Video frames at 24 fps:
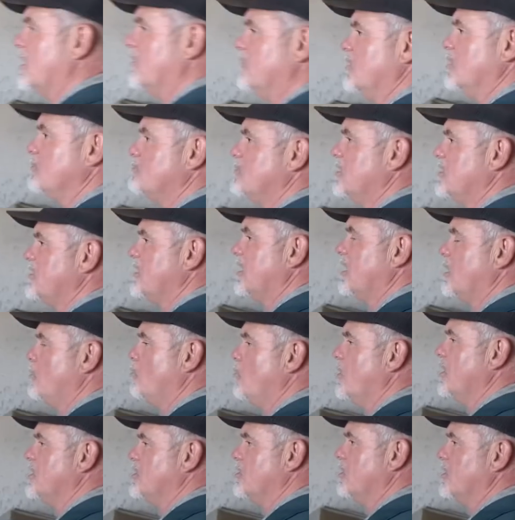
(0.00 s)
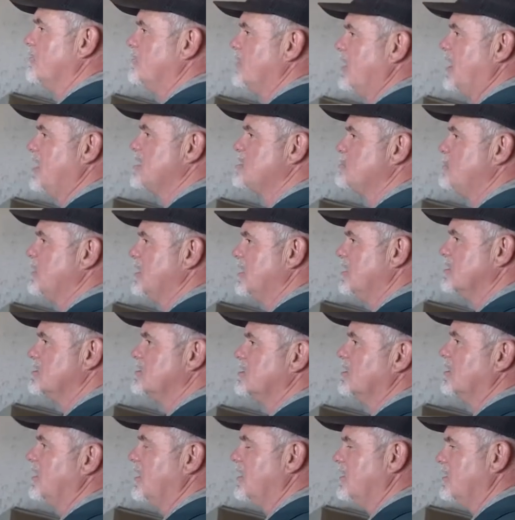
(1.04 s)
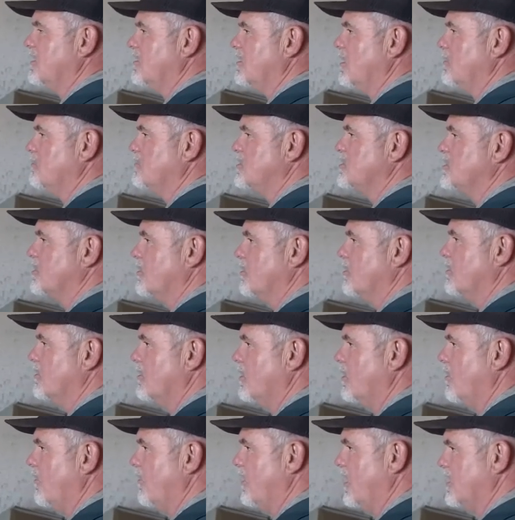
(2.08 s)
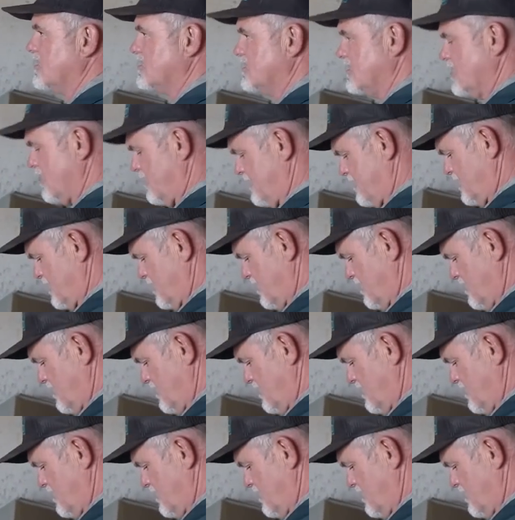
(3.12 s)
of it, but then I'm wondering if it has to be insulated, I'm sure, all that stuff, so.